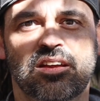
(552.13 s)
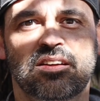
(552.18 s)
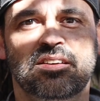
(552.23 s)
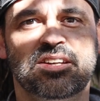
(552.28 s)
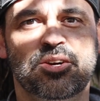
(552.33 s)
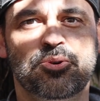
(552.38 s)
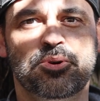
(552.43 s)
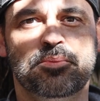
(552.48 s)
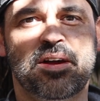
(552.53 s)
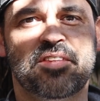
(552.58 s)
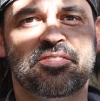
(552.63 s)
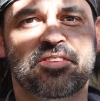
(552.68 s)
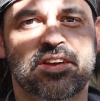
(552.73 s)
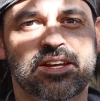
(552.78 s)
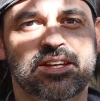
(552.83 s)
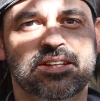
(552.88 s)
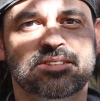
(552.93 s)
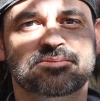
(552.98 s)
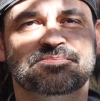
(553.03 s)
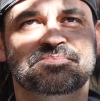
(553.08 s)
doing my
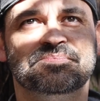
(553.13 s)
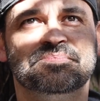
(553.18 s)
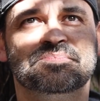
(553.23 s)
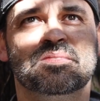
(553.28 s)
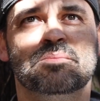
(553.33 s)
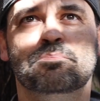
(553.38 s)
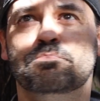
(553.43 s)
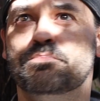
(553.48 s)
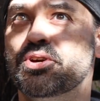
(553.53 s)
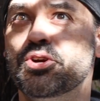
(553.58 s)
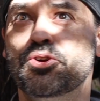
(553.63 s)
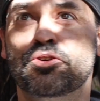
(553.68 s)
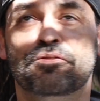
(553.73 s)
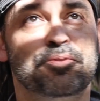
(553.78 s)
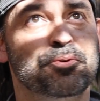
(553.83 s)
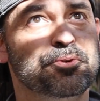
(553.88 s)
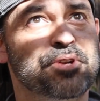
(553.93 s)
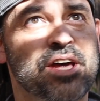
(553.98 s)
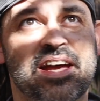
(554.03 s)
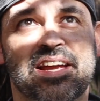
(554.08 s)
thing.
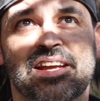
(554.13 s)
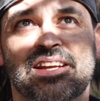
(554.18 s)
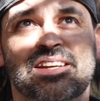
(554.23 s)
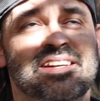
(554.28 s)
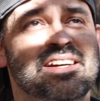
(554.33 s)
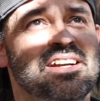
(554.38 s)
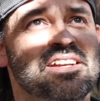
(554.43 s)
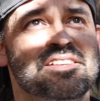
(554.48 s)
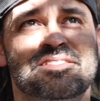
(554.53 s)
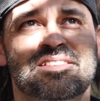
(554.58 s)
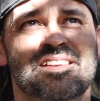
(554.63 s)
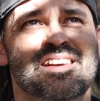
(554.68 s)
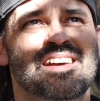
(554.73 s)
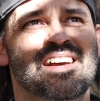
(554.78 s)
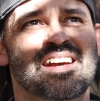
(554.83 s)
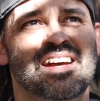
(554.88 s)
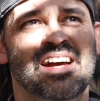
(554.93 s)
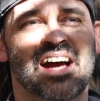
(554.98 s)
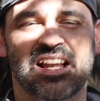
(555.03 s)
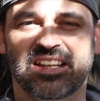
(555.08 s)
Beautiful day. It is
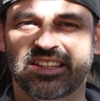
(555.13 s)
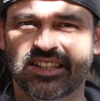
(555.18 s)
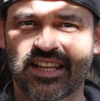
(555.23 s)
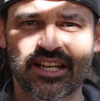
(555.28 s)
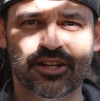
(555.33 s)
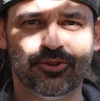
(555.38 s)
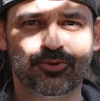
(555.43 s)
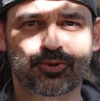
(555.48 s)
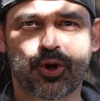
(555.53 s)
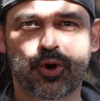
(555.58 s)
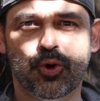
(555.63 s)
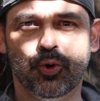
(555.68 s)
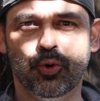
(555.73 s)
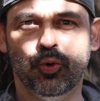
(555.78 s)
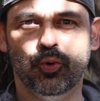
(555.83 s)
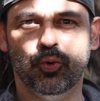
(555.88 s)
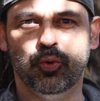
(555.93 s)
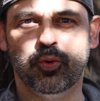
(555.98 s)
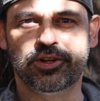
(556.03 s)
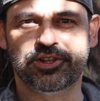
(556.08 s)
a little
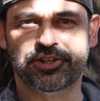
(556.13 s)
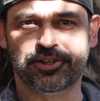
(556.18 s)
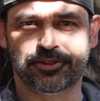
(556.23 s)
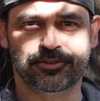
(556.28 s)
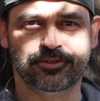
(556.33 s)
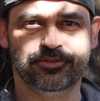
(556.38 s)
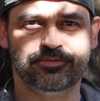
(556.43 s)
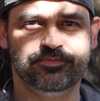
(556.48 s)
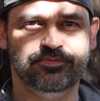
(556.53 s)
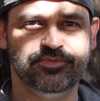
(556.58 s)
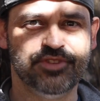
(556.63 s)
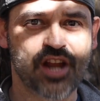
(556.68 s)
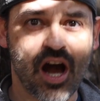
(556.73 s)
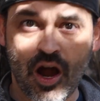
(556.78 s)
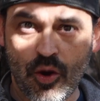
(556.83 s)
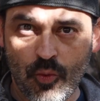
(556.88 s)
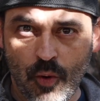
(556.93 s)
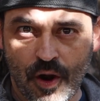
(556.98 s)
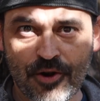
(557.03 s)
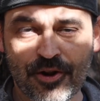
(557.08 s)
cool when you're
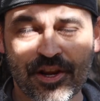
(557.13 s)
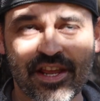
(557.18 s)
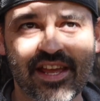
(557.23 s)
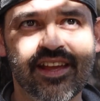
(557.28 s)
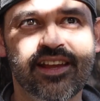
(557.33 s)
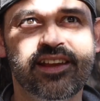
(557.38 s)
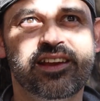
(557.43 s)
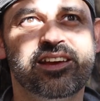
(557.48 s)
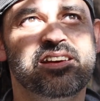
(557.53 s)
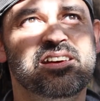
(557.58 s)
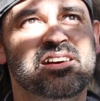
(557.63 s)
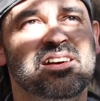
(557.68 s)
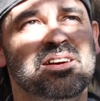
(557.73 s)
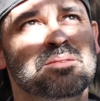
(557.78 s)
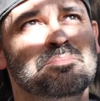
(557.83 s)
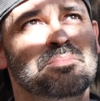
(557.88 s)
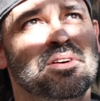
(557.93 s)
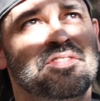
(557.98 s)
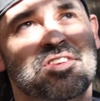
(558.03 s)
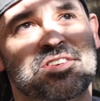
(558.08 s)
not working,
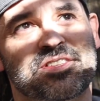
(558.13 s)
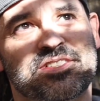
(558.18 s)
but the